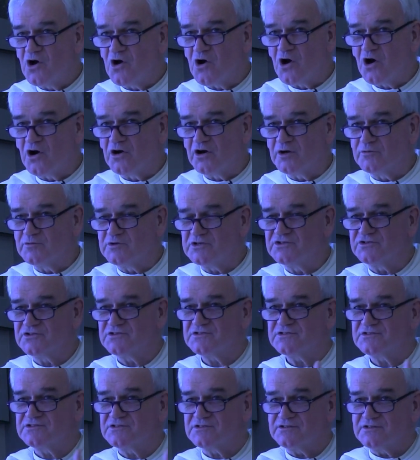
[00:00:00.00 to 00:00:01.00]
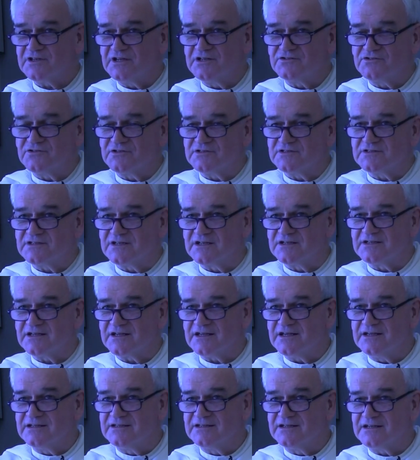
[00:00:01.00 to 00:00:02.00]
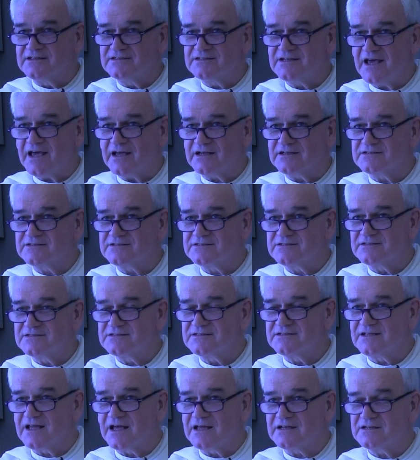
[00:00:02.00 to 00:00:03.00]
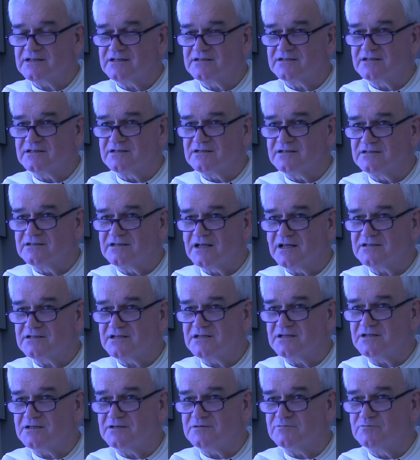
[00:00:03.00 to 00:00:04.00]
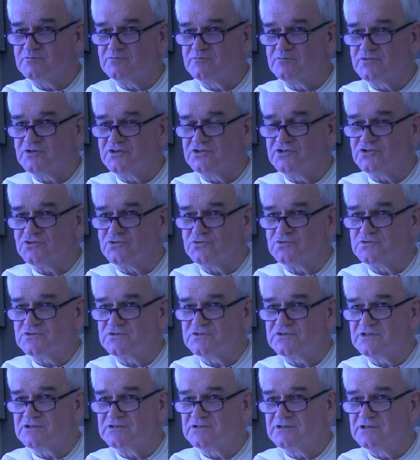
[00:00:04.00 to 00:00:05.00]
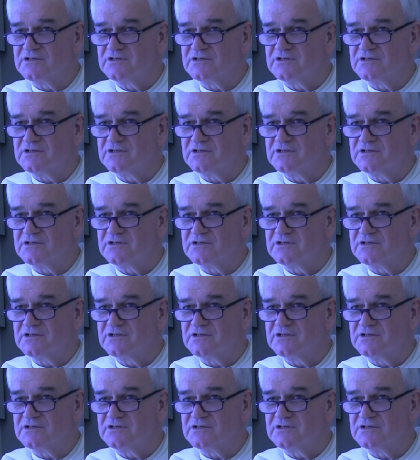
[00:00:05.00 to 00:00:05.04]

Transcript: or are we just interested in the texts that he produced?